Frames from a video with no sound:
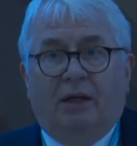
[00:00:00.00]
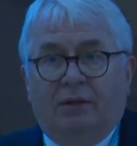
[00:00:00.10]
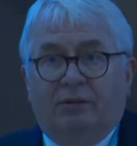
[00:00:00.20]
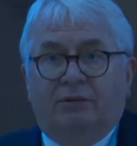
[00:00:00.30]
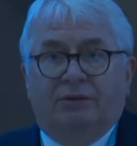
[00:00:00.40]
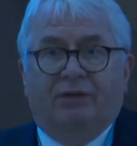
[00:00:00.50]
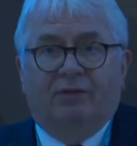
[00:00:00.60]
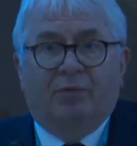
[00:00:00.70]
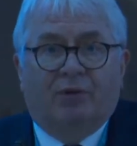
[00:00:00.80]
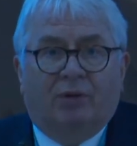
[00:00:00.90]
who's given
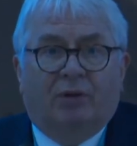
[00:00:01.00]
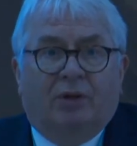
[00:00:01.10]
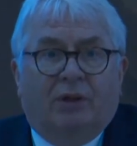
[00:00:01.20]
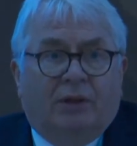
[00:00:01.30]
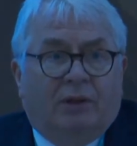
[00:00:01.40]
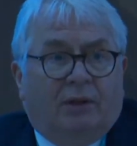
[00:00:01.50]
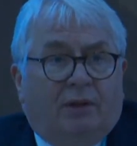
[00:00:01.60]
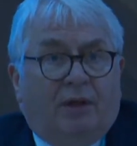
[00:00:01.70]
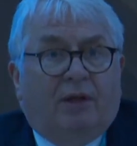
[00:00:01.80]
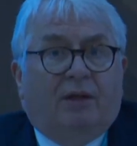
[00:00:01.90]
more
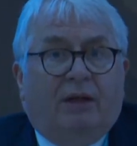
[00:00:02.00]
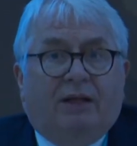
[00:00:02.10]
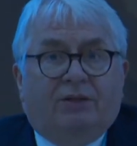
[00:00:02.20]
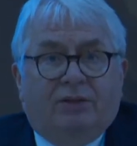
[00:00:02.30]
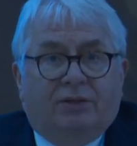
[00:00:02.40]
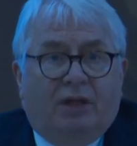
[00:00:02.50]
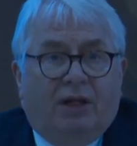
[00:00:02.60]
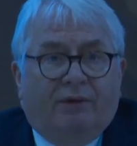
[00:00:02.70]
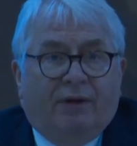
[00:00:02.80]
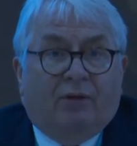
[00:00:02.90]
lectures than I've
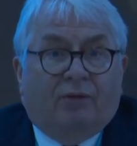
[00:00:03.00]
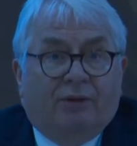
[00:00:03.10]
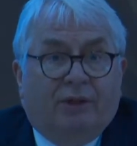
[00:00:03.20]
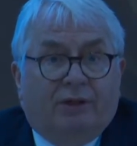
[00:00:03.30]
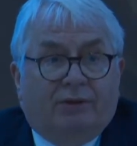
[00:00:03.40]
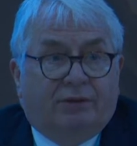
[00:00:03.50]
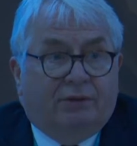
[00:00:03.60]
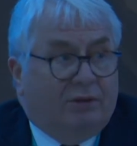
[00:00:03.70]
had hot dinners, and